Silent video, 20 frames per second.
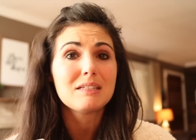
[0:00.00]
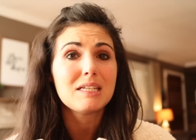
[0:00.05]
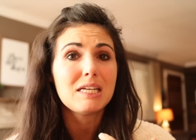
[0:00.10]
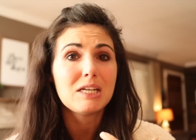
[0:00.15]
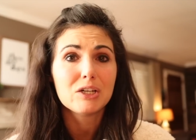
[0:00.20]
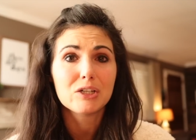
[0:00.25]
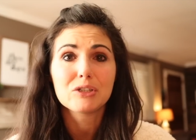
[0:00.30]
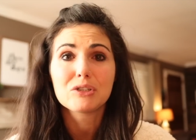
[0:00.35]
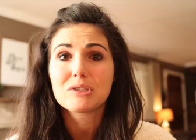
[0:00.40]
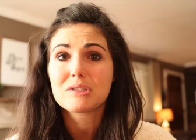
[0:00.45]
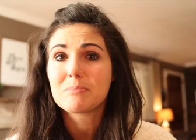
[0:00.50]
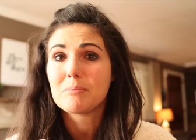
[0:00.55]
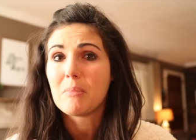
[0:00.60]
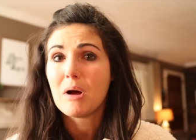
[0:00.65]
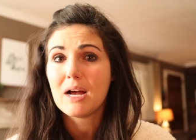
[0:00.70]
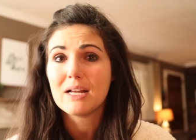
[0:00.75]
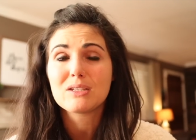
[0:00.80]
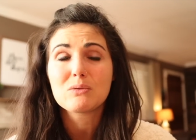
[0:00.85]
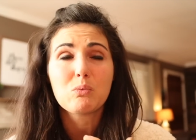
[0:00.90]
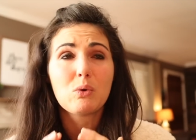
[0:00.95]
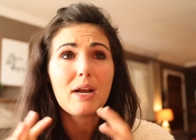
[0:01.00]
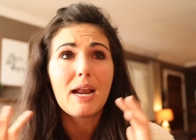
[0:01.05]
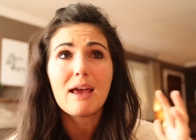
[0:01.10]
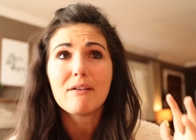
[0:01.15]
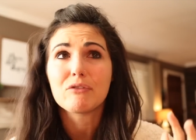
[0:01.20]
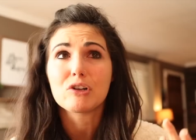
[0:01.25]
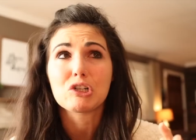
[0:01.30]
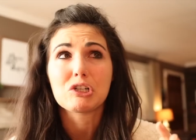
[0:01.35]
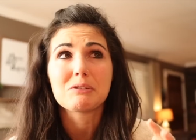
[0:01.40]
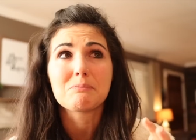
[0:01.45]
years, months,
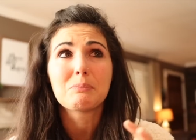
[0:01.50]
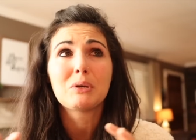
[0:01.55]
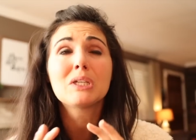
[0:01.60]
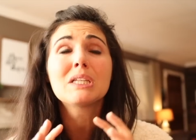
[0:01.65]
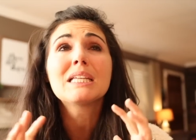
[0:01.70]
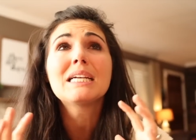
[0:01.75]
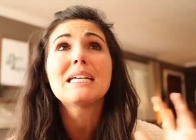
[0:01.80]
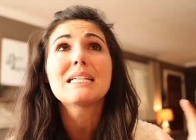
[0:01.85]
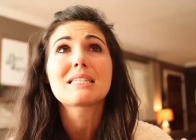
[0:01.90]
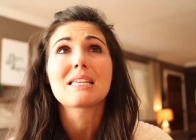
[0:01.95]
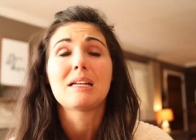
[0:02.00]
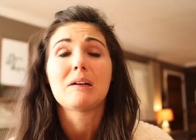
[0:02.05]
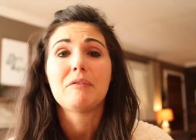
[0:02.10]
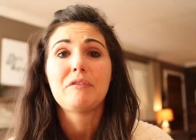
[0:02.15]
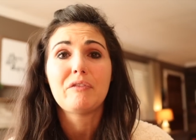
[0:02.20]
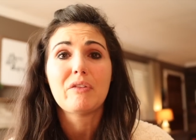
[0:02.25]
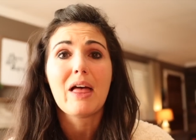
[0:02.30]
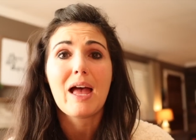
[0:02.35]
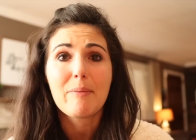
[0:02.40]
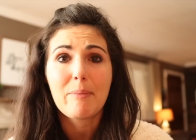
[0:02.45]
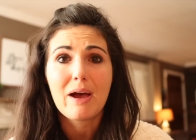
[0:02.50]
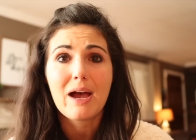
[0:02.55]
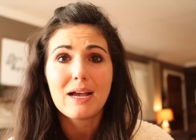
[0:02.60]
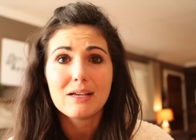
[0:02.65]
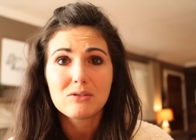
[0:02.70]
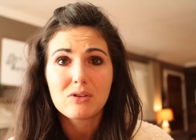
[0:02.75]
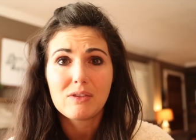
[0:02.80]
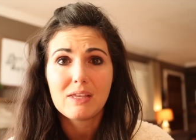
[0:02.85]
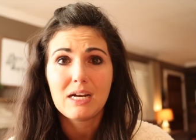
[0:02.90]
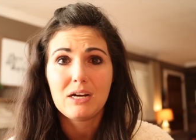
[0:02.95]
whatever, just please let them fly by
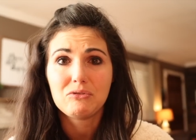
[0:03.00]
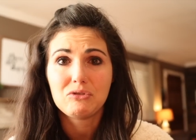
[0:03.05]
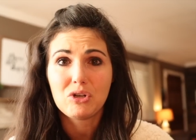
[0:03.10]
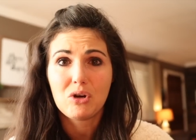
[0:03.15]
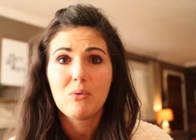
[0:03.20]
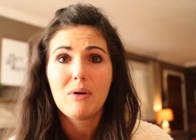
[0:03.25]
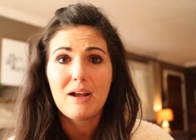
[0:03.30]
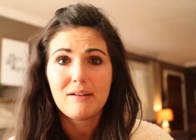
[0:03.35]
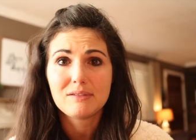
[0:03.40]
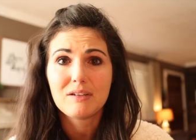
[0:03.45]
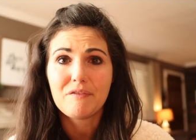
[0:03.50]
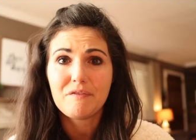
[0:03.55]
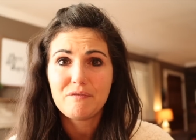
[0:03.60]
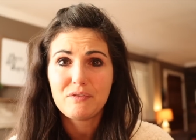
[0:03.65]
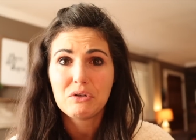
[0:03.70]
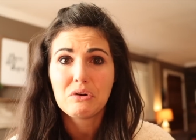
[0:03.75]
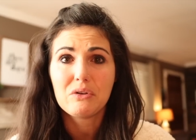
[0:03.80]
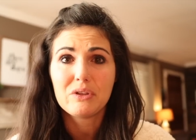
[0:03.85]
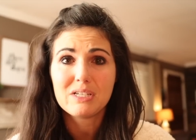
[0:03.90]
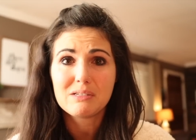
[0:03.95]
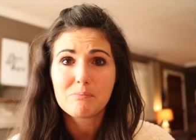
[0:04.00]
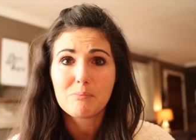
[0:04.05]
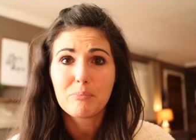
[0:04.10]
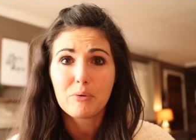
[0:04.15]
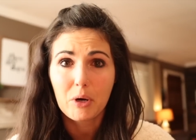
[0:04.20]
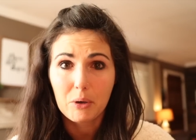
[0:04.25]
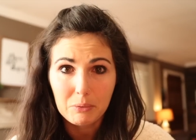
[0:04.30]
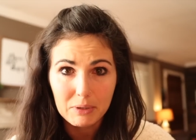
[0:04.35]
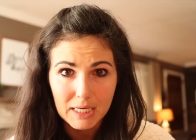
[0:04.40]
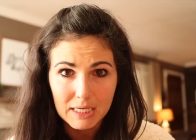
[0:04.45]
so that I don't have to feel this
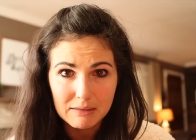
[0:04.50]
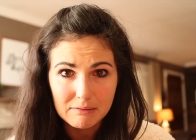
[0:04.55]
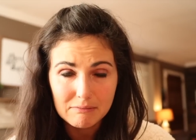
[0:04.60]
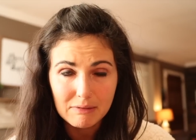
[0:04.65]
broken.